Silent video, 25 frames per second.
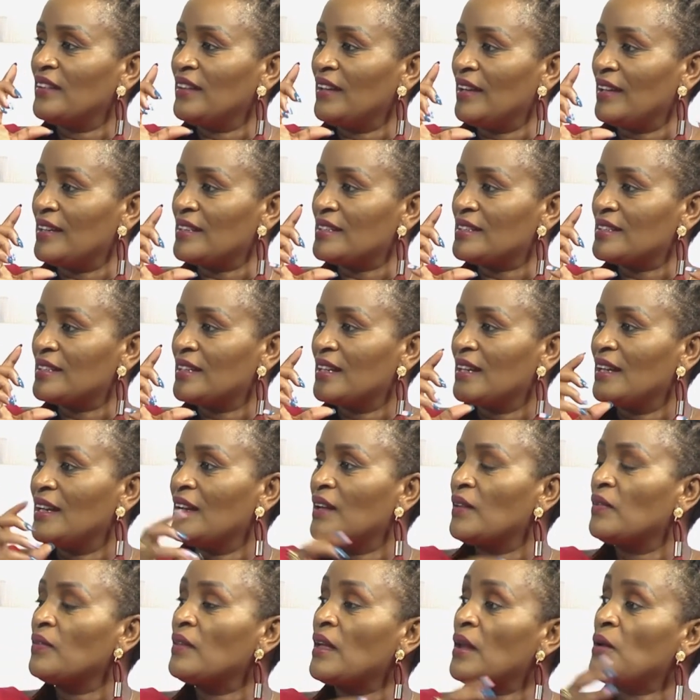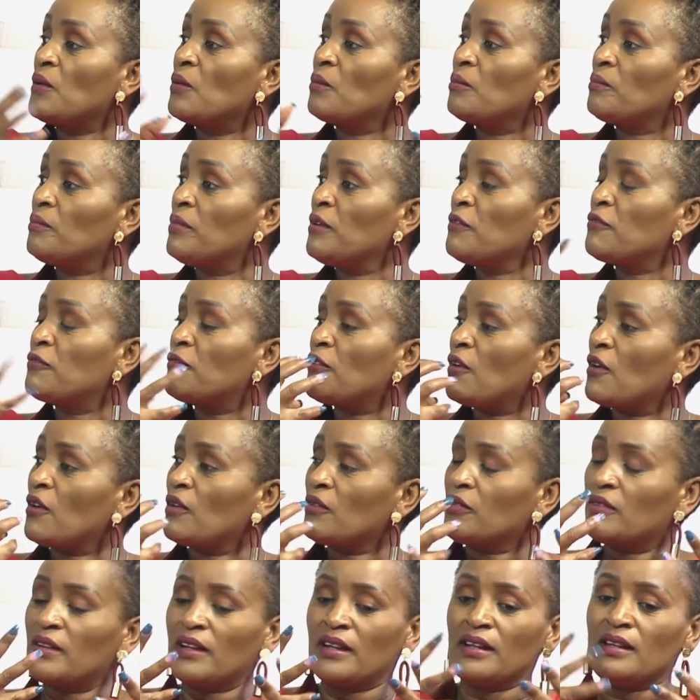Yes. Then before
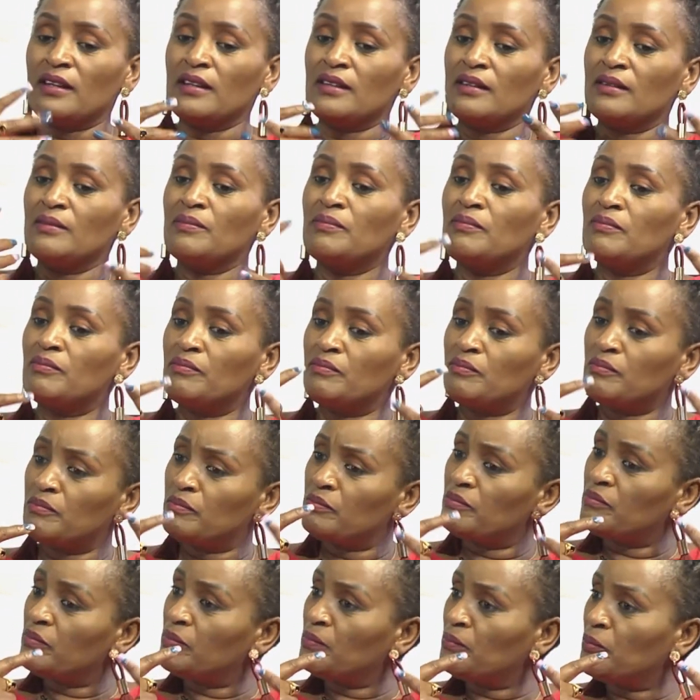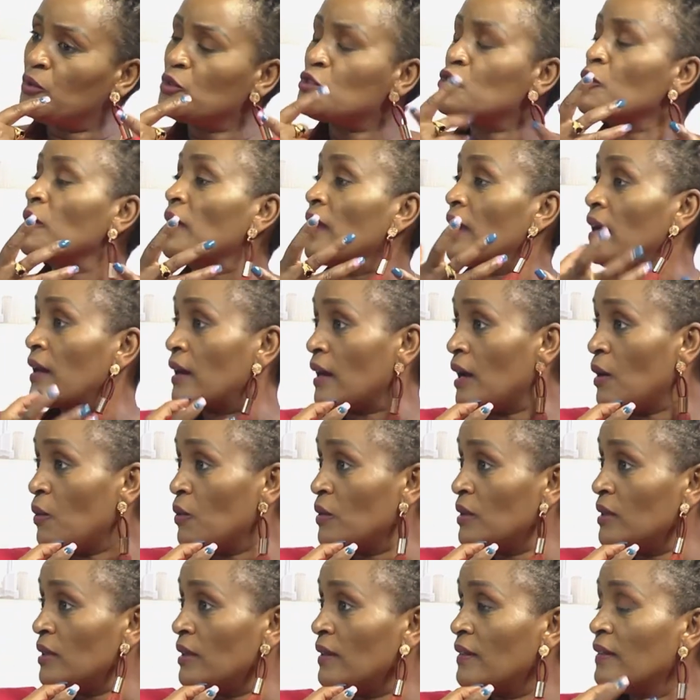they put you the
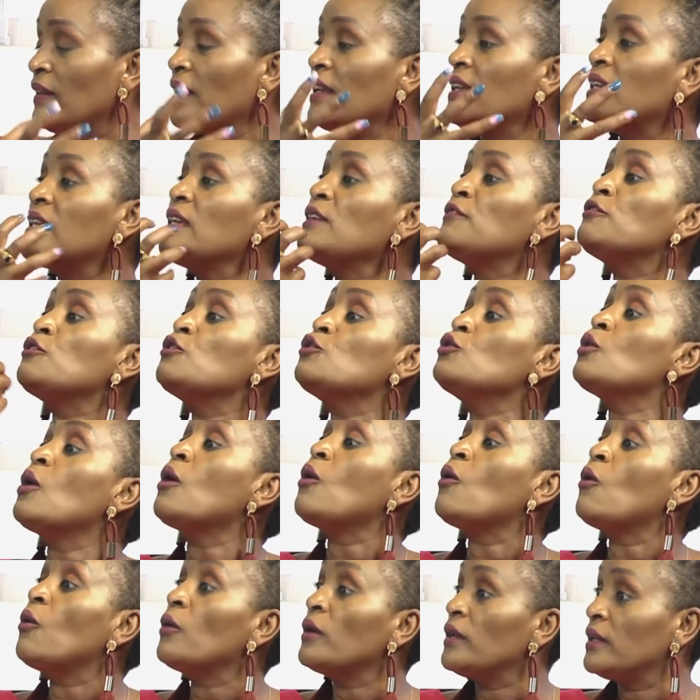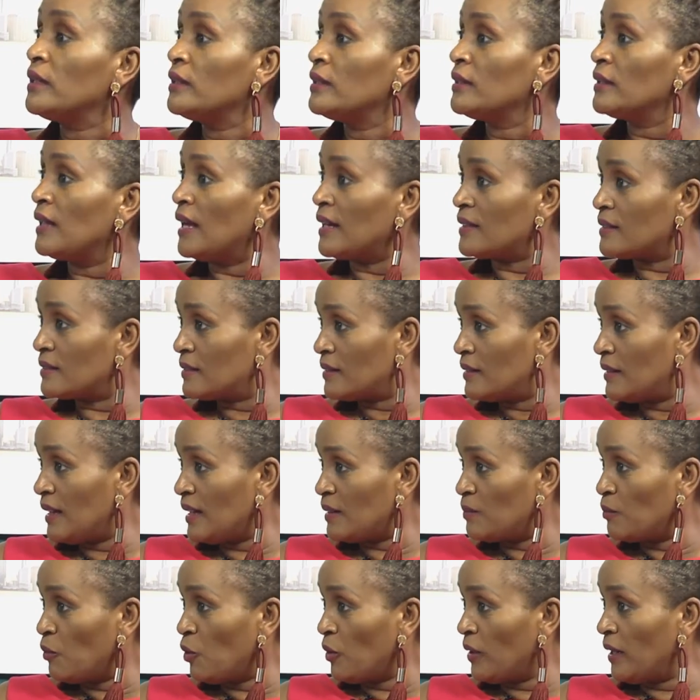crown, they give you your own,
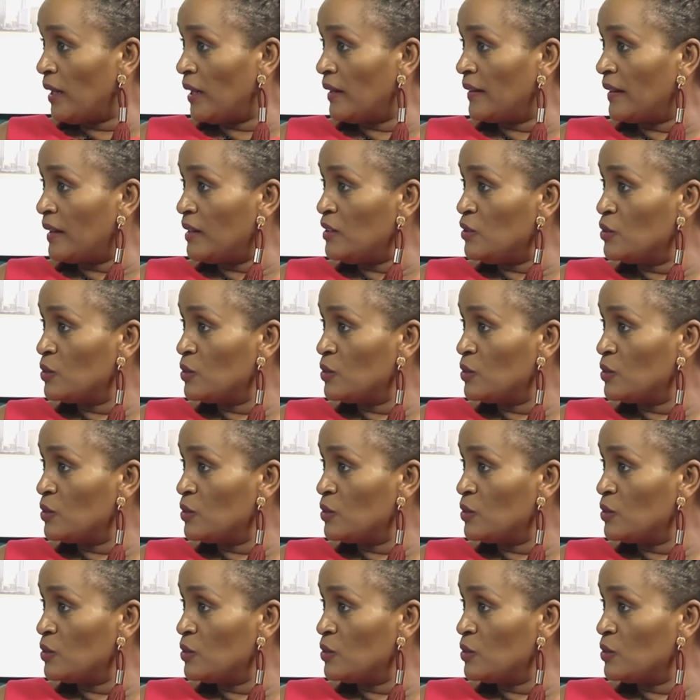that model they used.